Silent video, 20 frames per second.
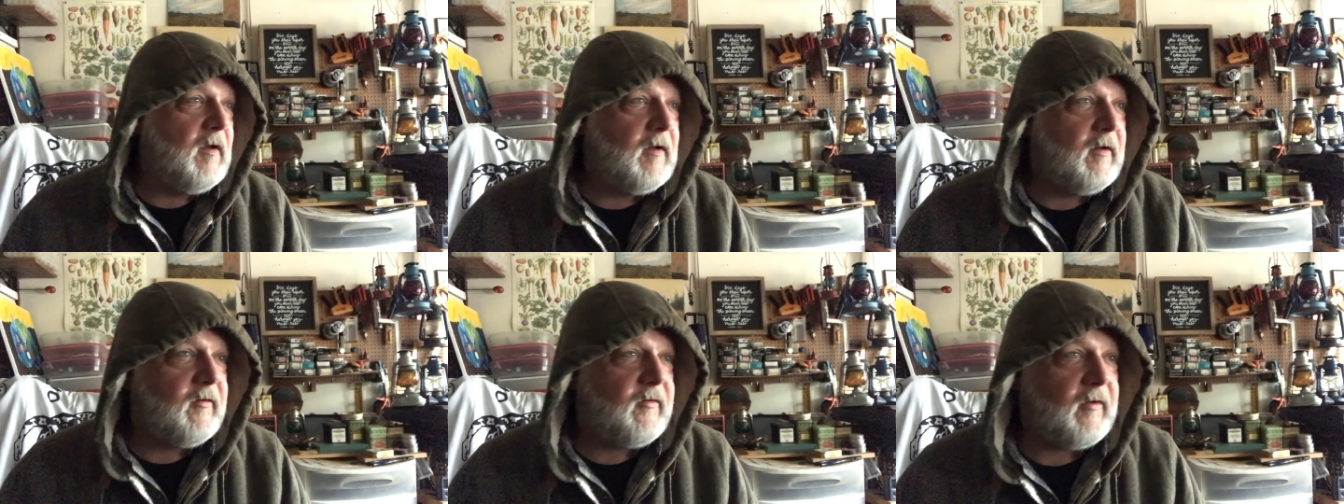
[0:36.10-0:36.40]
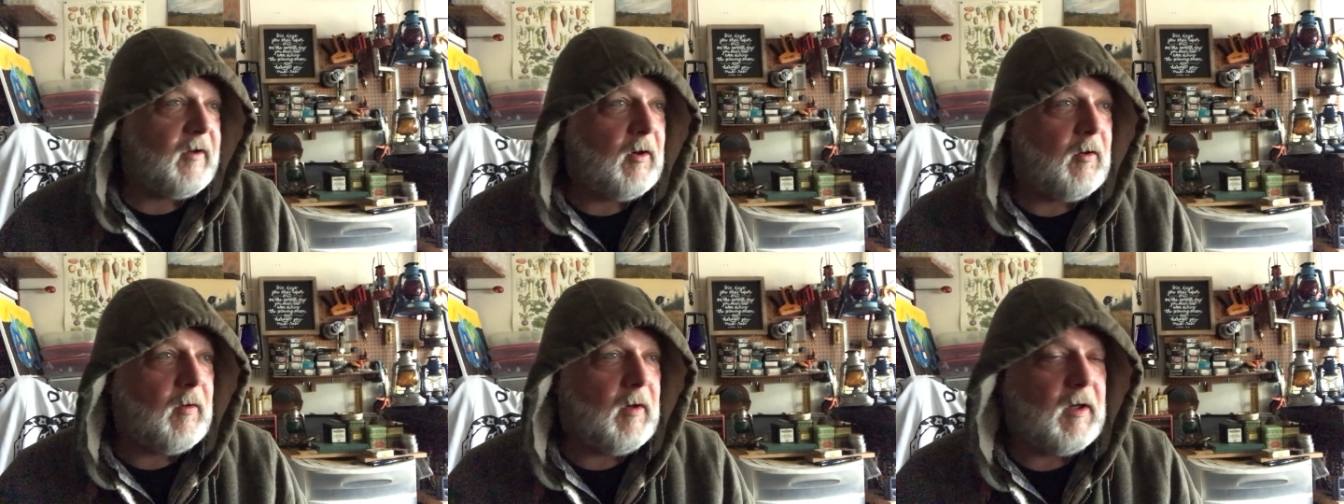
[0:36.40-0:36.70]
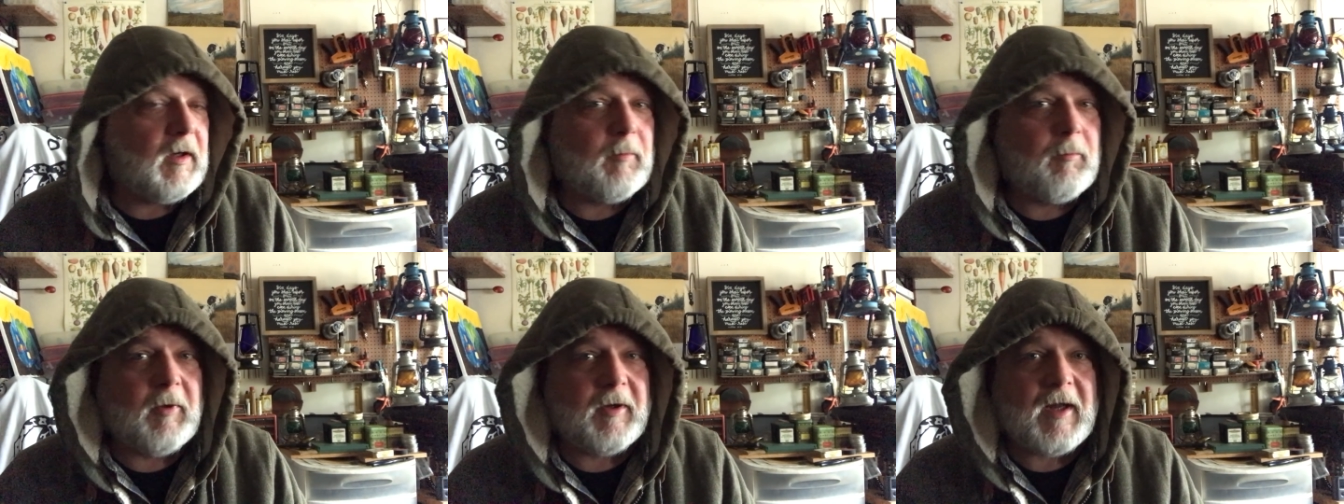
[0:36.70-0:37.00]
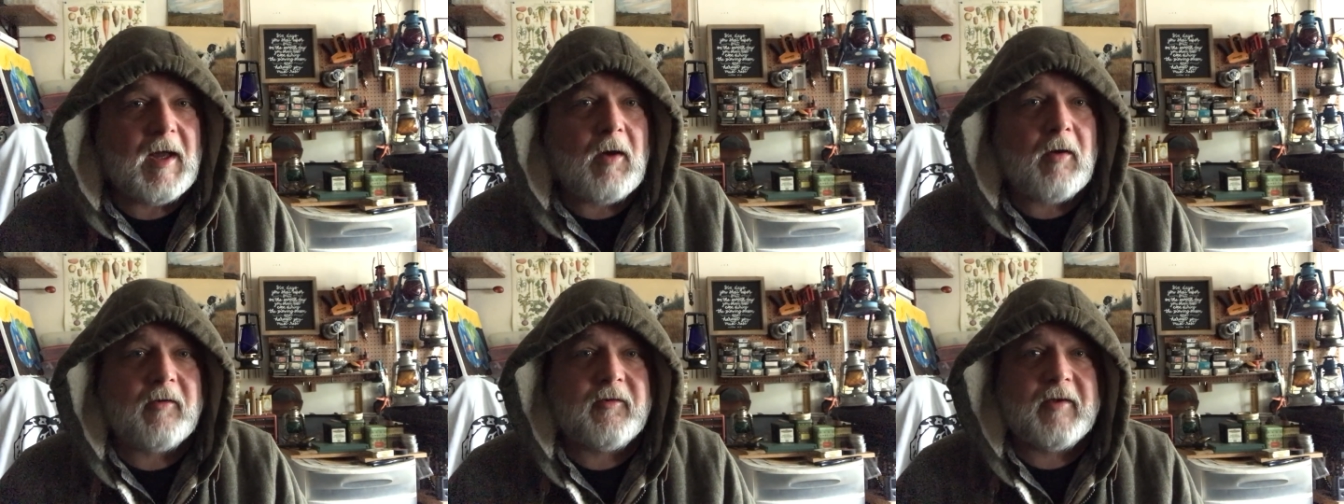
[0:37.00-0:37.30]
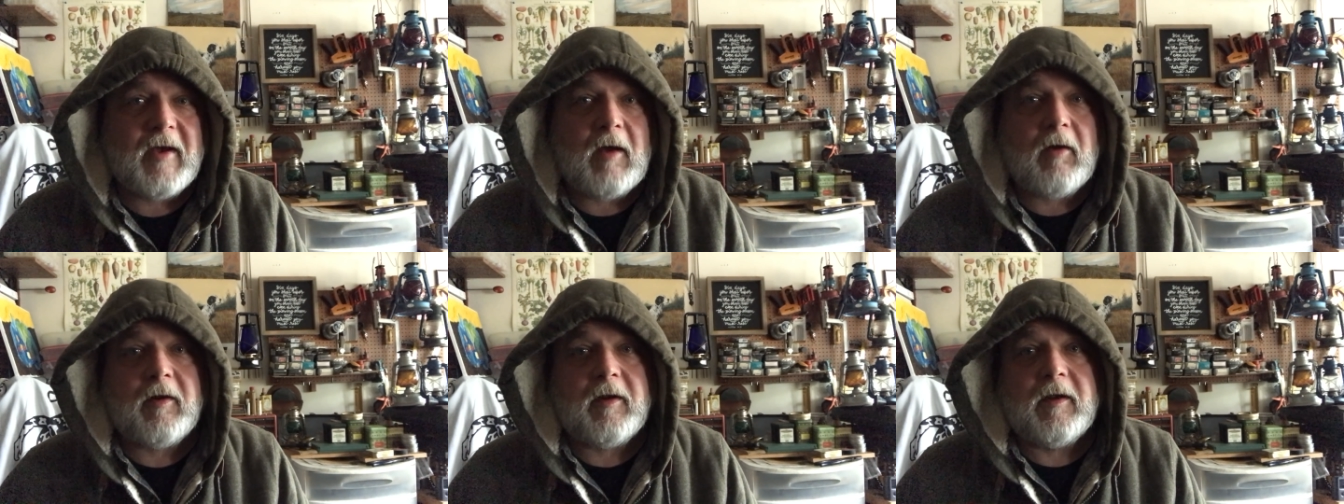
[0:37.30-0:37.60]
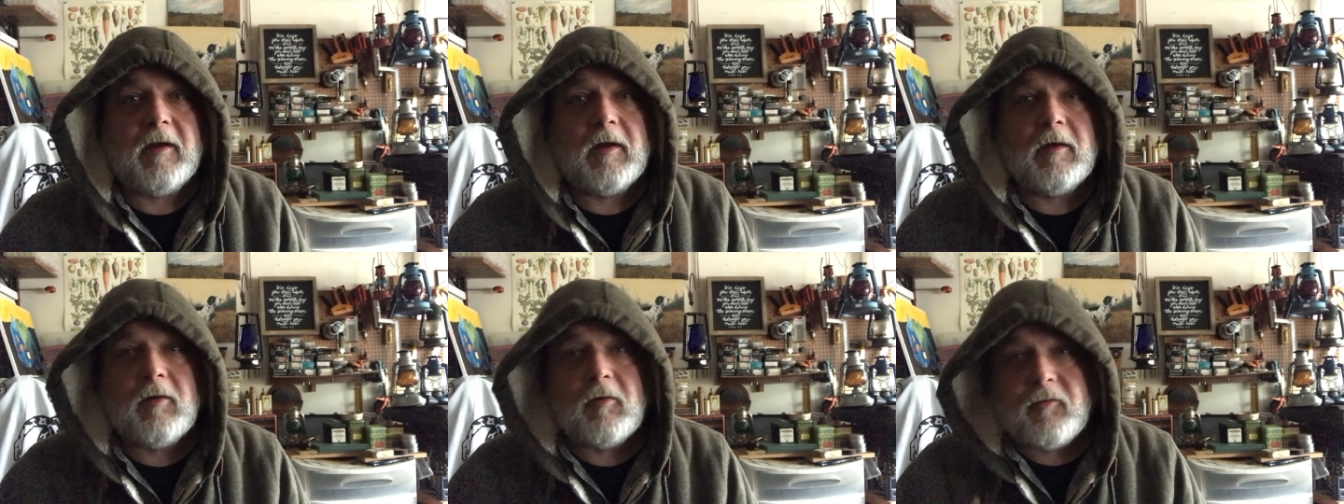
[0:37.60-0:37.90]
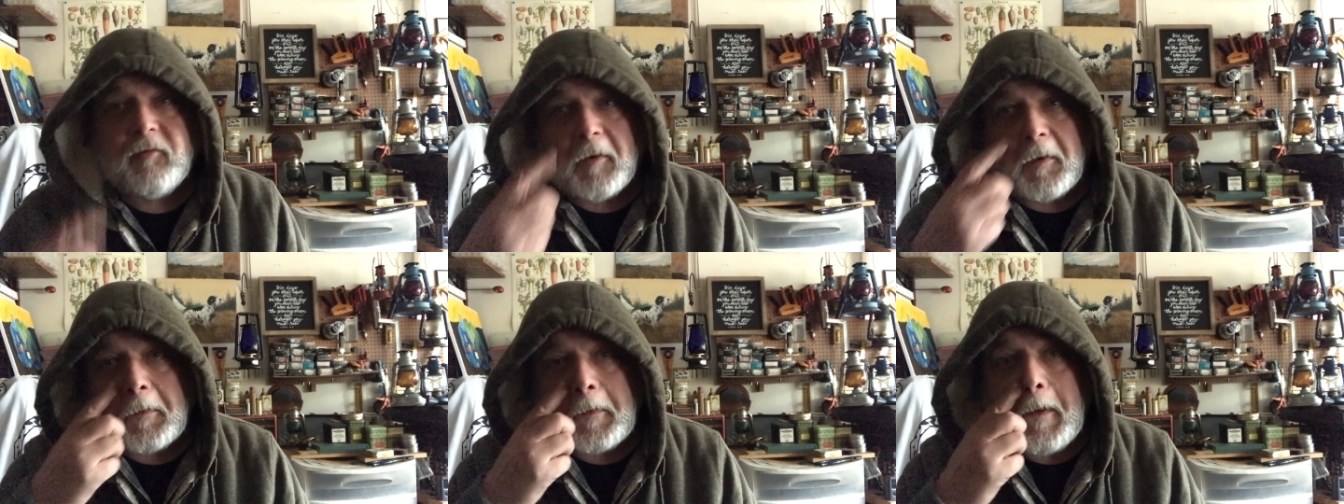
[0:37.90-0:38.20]
So, uh, but now it's out again, no
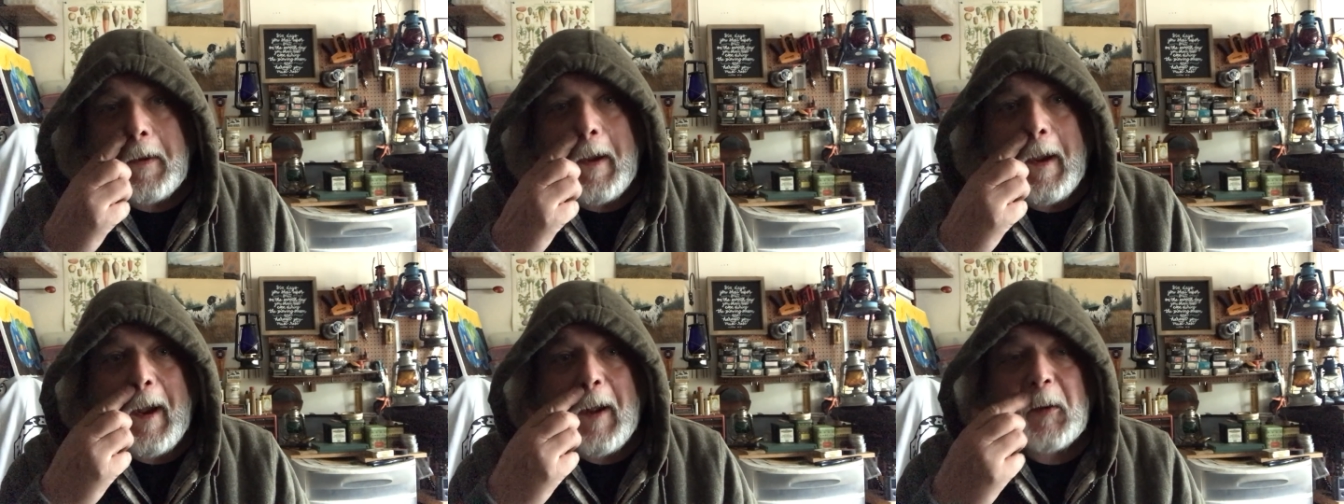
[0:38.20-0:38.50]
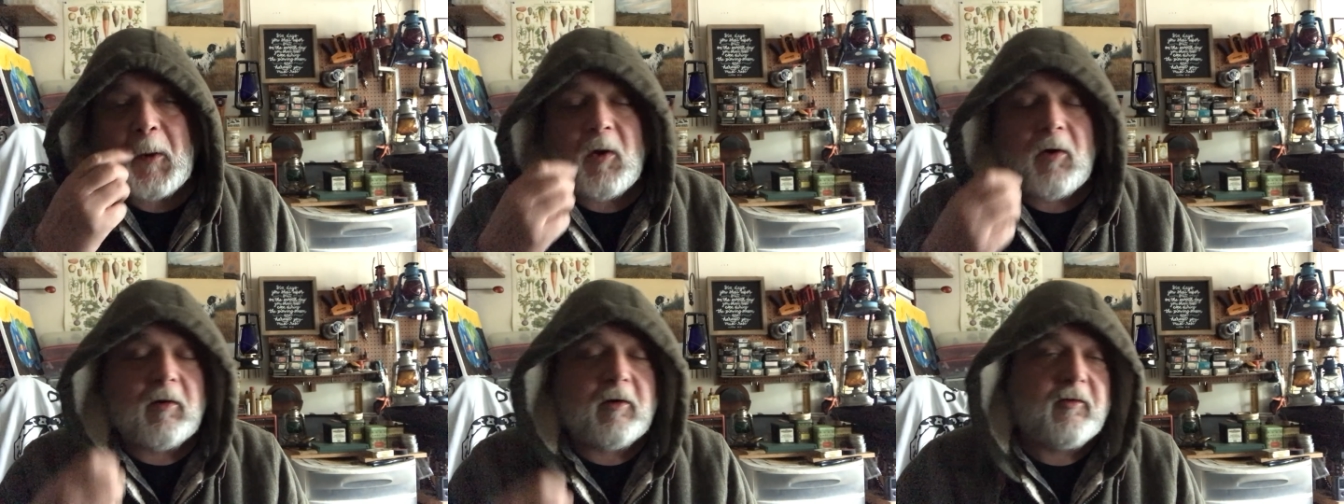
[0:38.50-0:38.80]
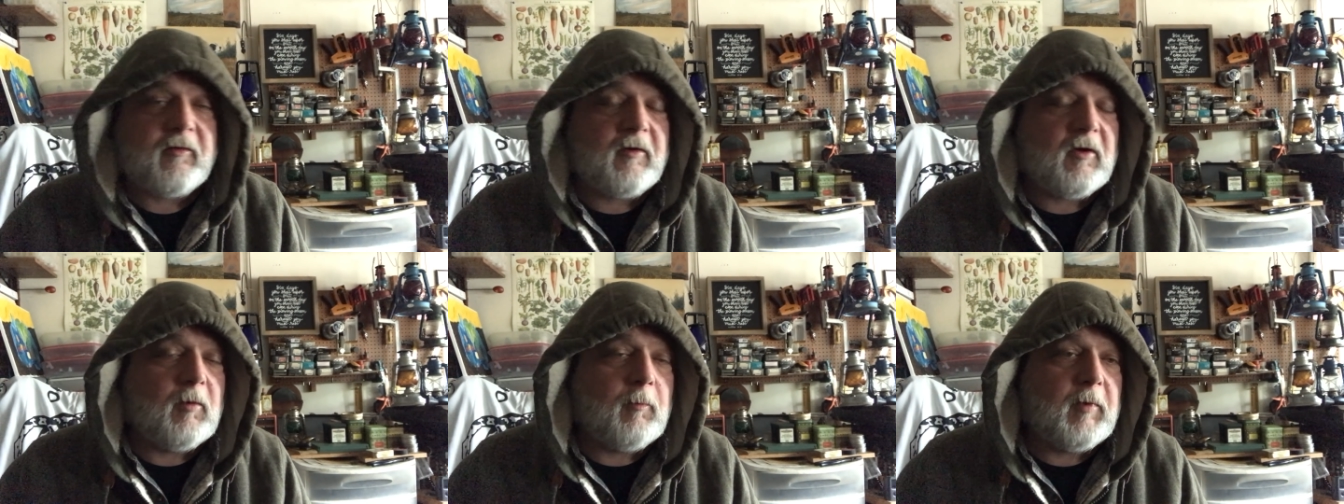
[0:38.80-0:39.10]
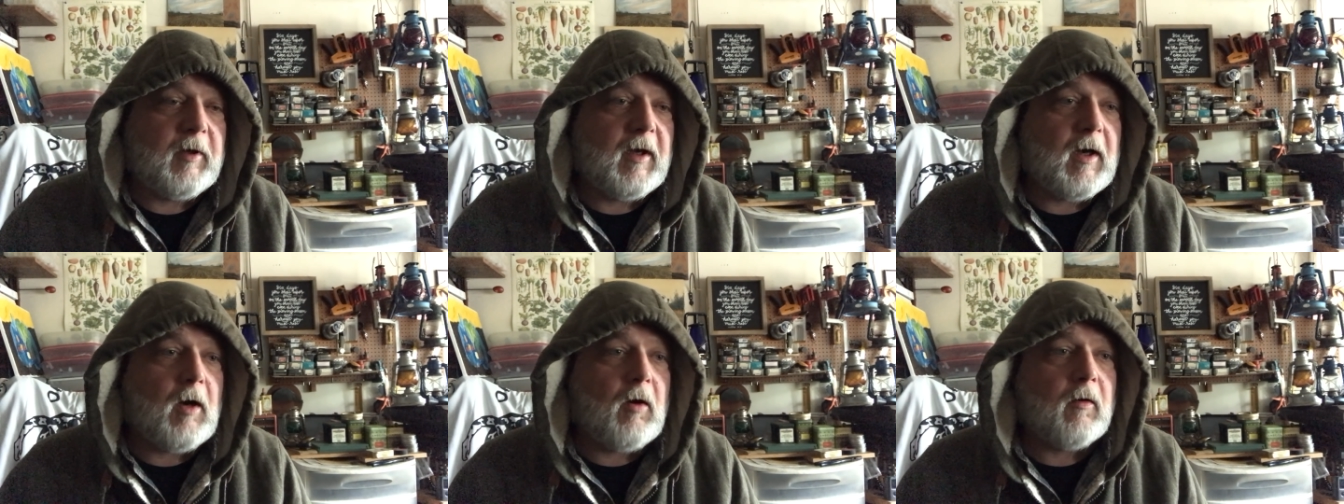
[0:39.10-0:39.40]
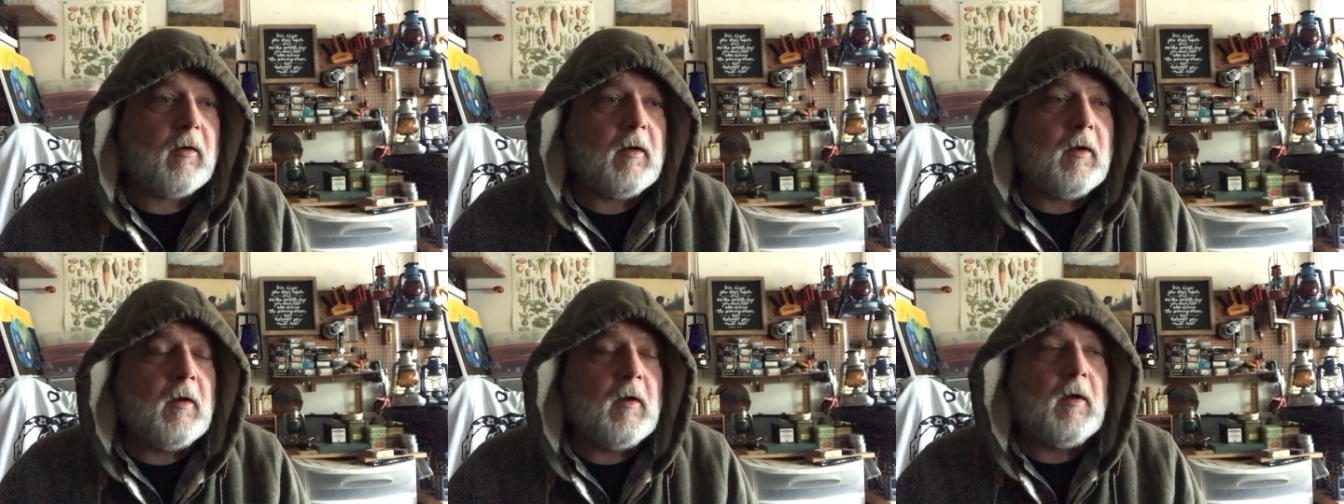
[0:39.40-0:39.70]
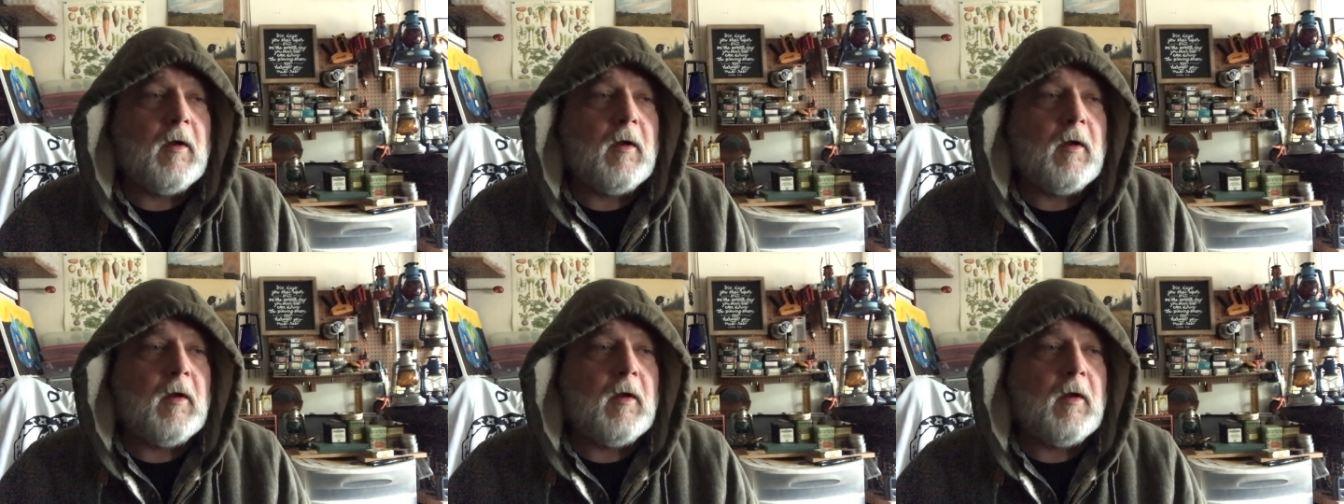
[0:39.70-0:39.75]
telling how long it's going to be out.